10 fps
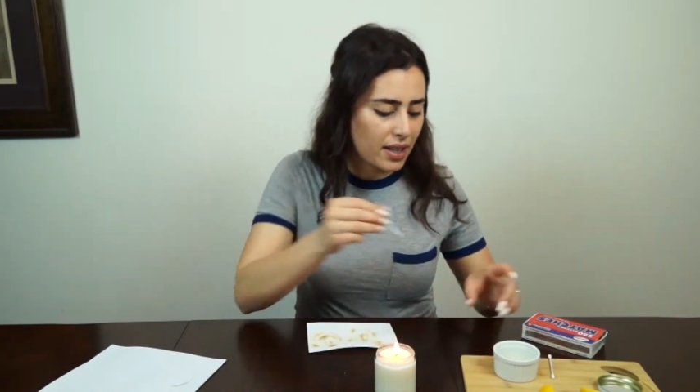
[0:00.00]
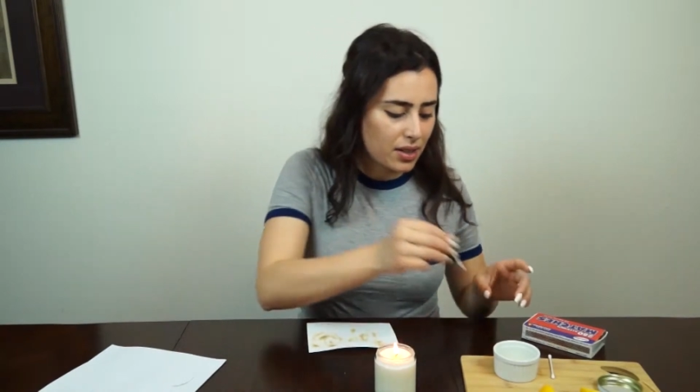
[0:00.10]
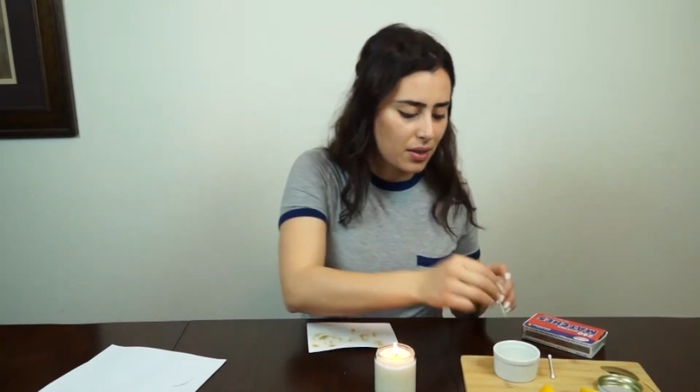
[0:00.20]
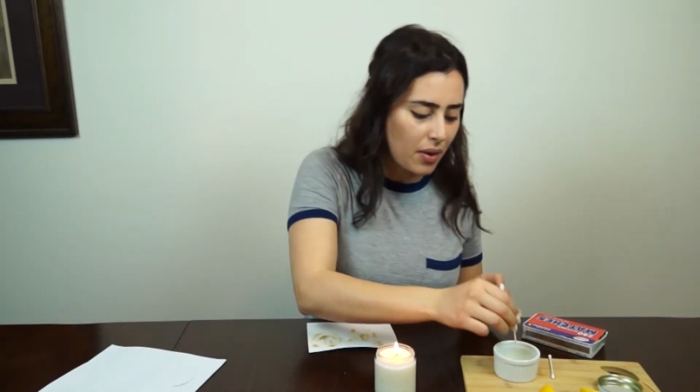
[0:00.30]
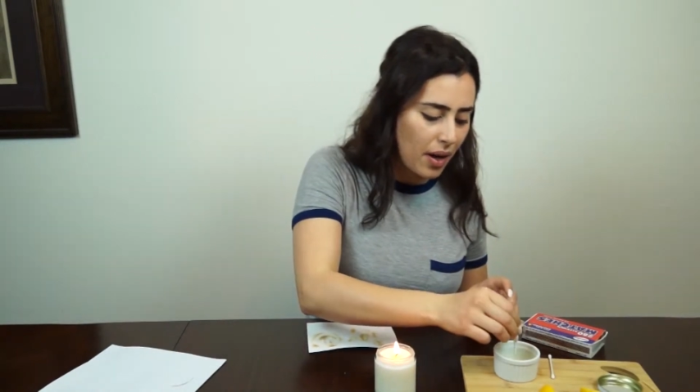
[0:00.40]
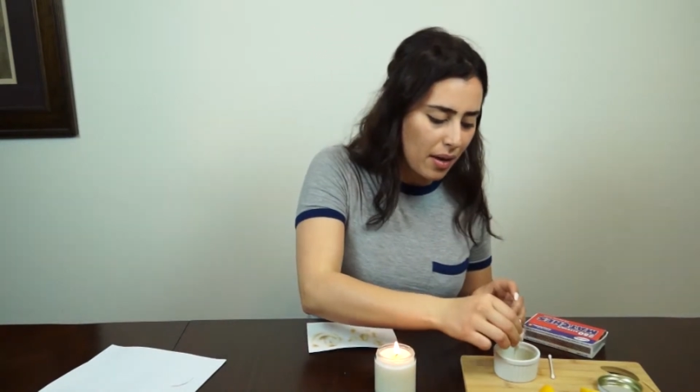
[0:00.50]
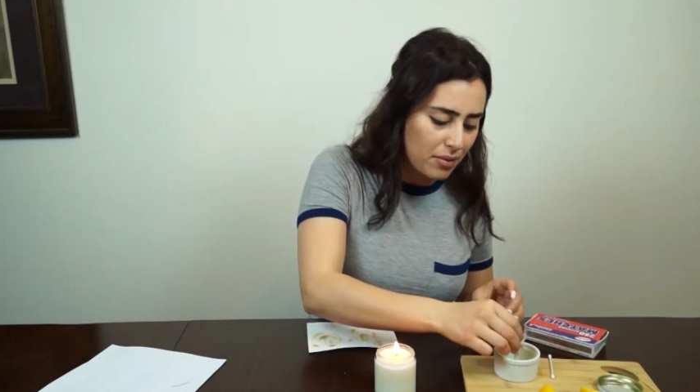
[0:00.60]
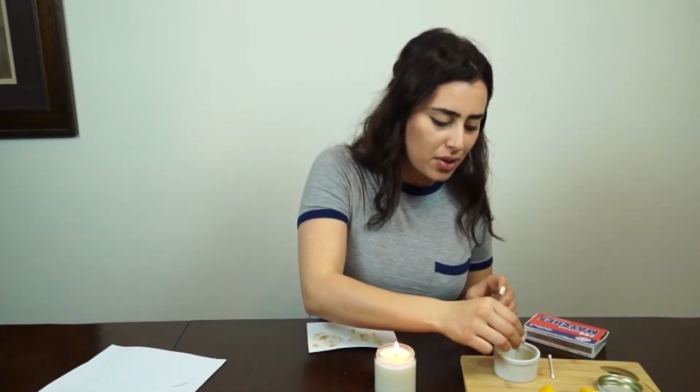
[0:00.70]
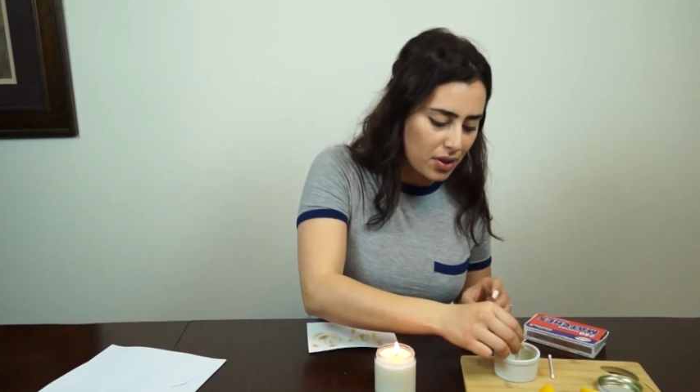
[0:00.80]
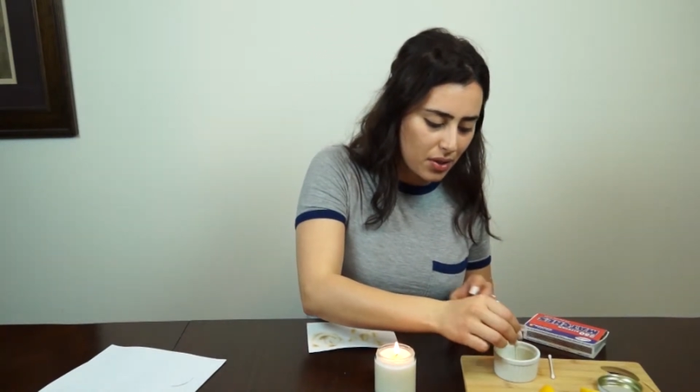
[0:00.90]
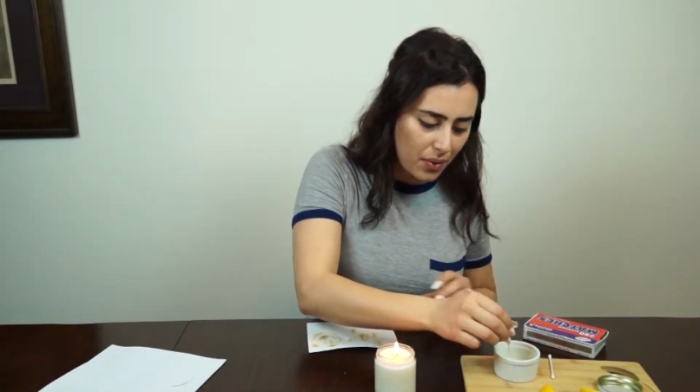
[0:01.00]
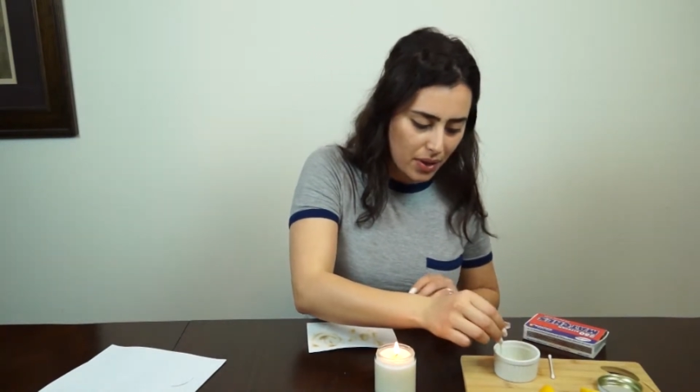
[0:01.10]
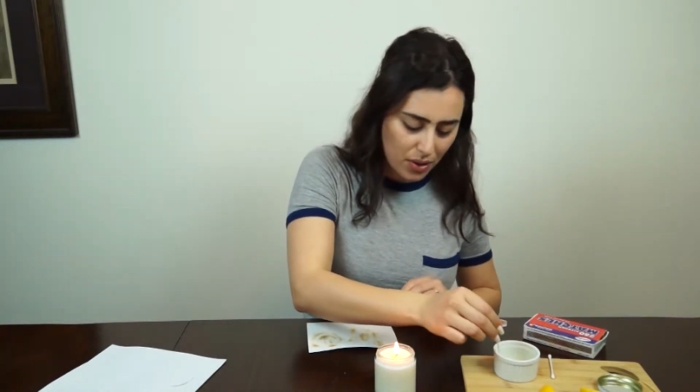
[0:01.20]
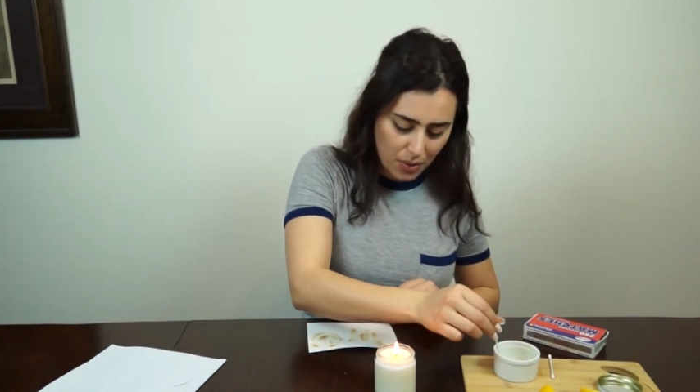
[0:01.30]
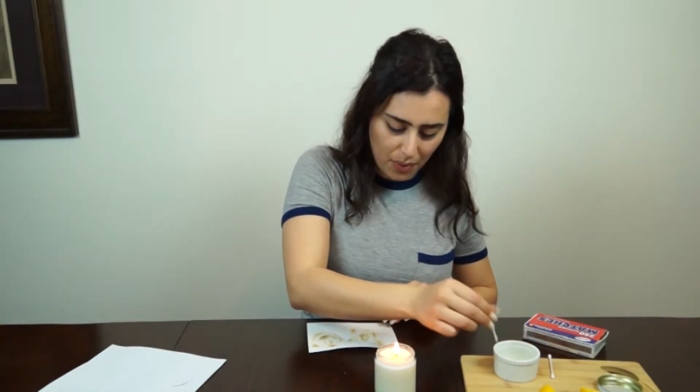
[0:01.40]
so I'm just
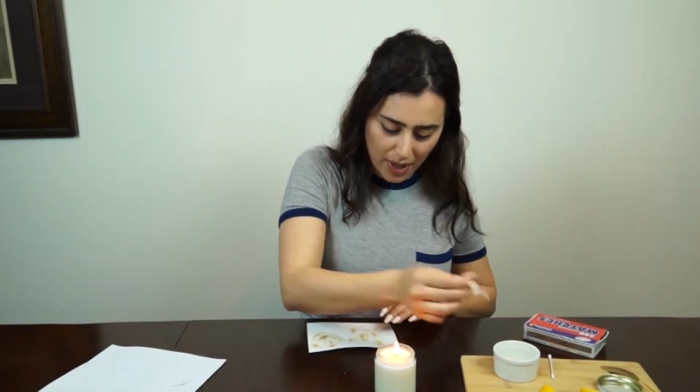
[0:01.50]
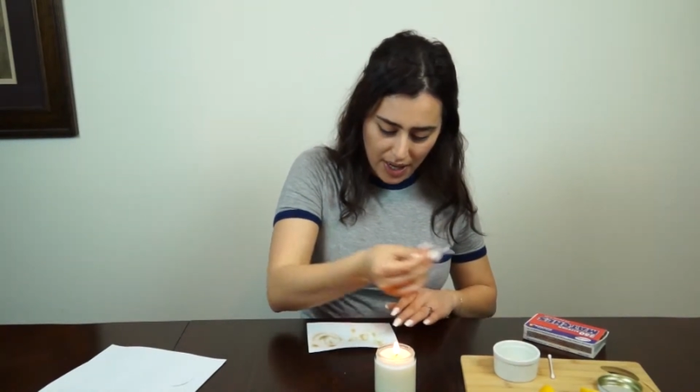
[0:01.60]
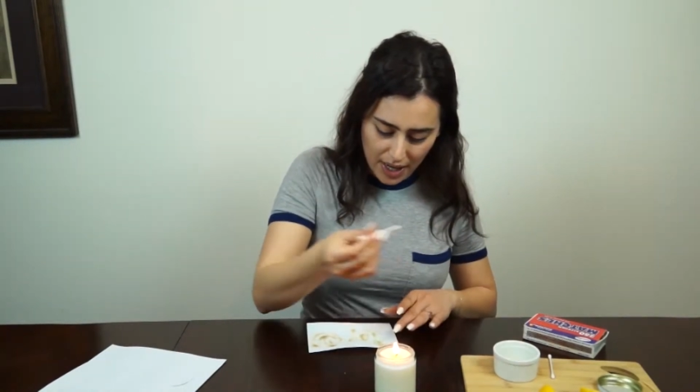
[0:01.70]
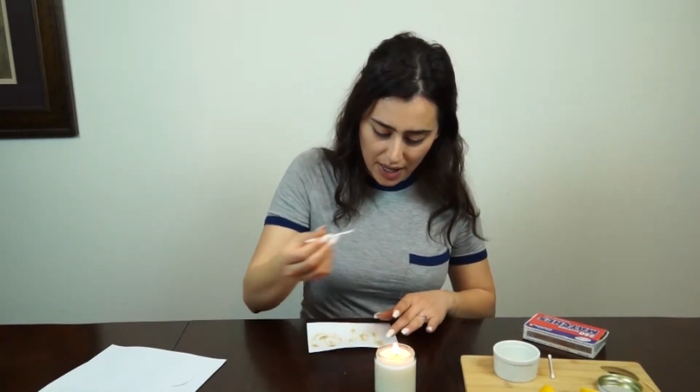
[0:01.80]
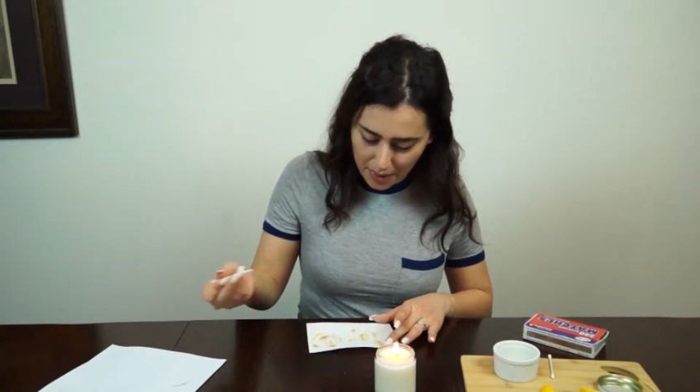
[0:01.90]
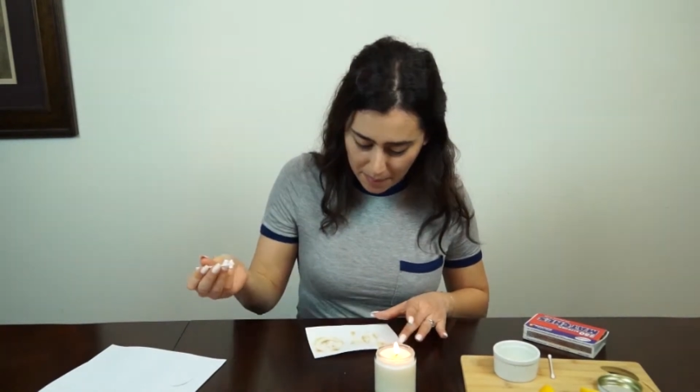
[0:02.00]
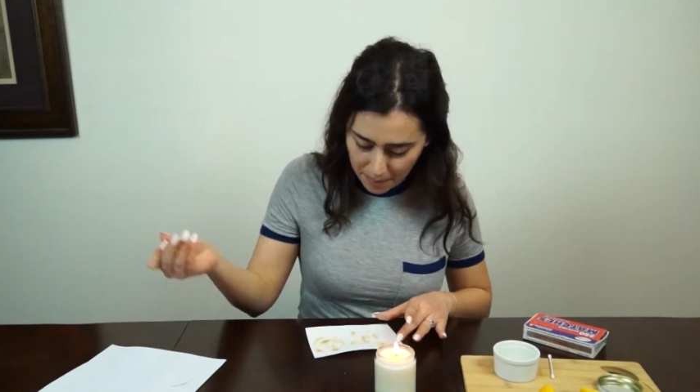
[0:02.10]
going to write.